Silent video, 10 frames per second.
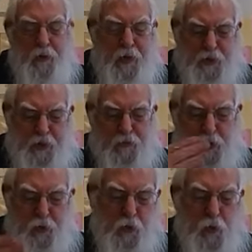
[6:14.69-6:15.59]
In Rashi
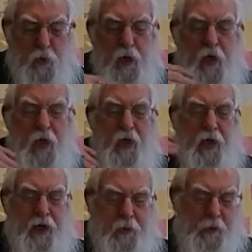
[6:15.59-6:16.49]
gives two
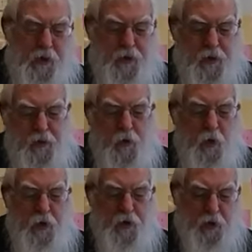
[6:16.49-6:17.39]
explanations.
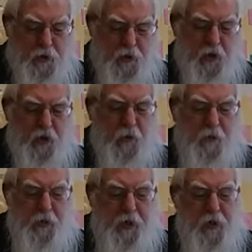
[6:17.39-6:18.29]
One is on this side of the
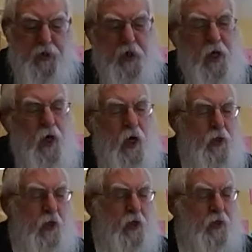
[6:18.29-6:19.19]
page, on
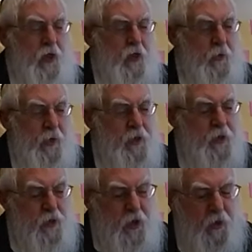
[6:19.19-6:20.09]
the other side of the page
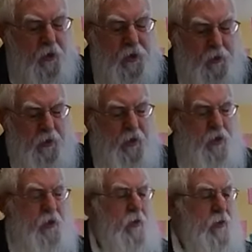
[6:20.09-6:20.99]
is another
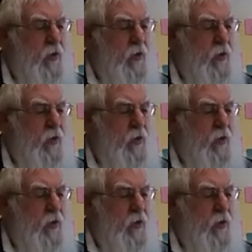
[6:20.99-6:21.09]
explanation.